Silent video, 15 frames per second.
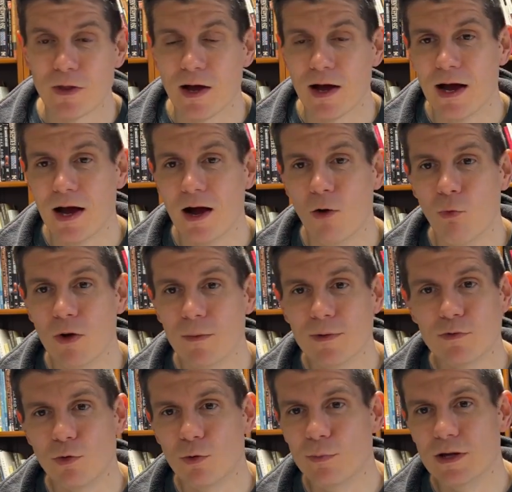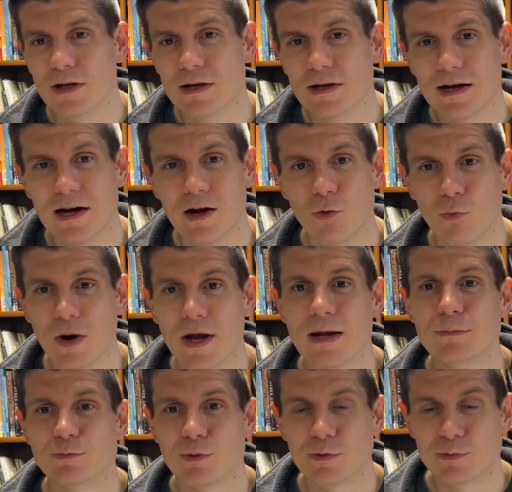Women will be
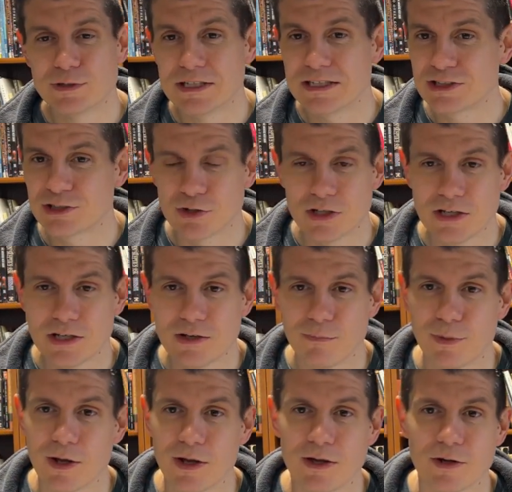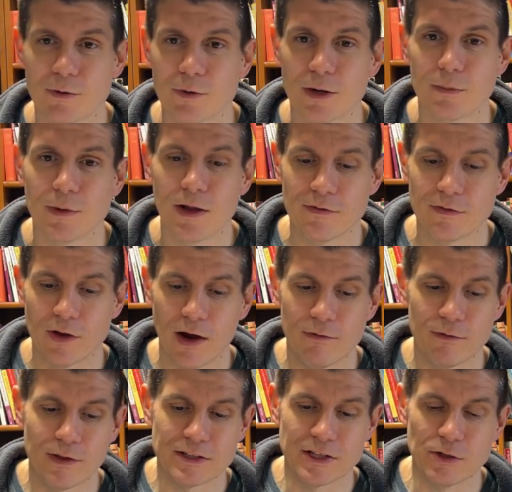raped, potentially.
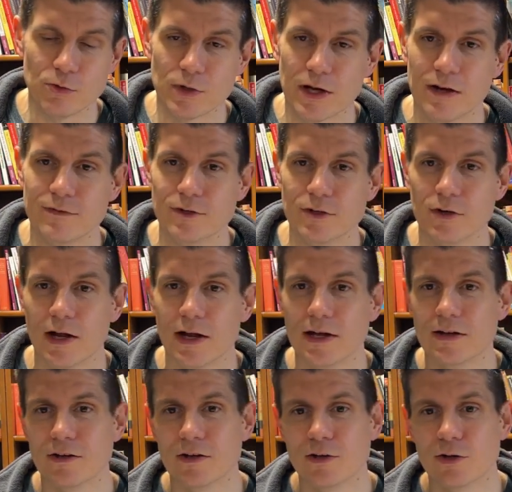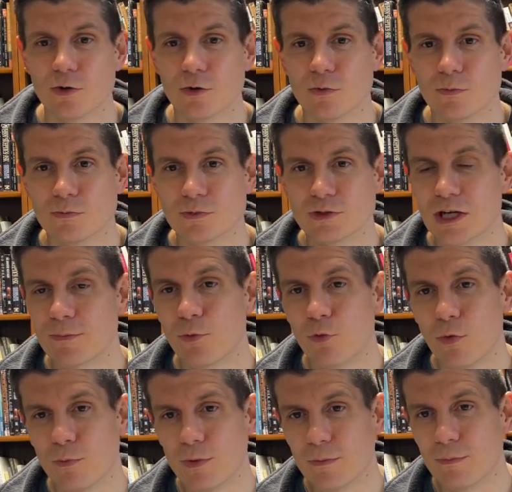Everything that you love and your temple
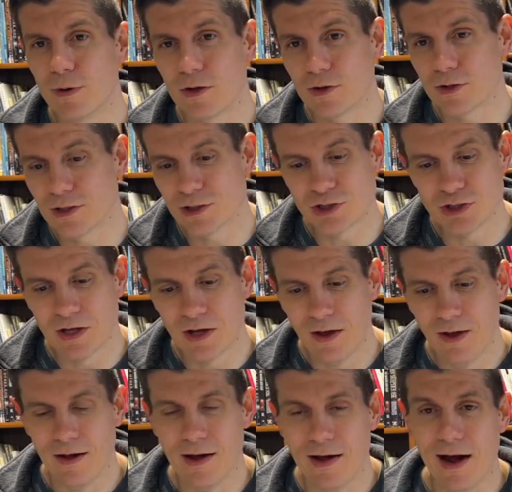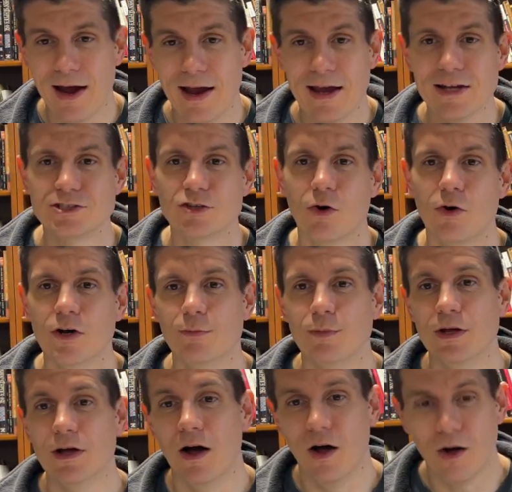will be pillaged. It is going to
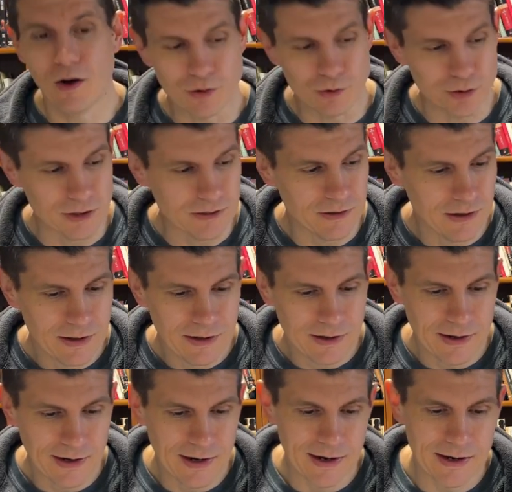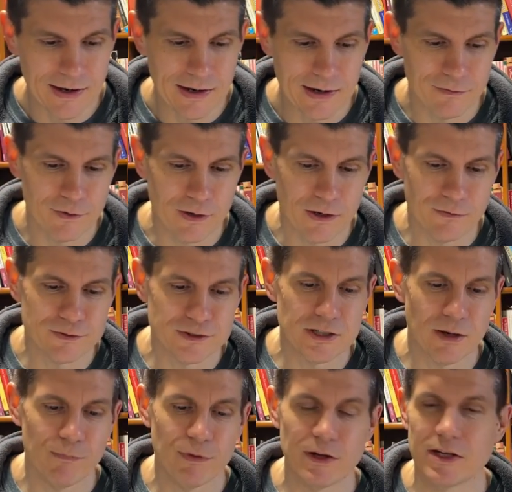be ugly if
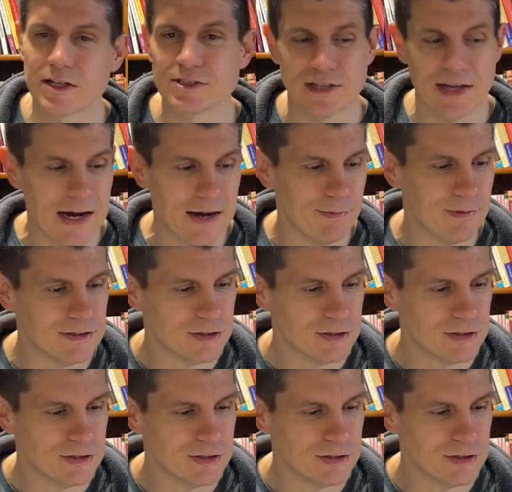something doesn't happen.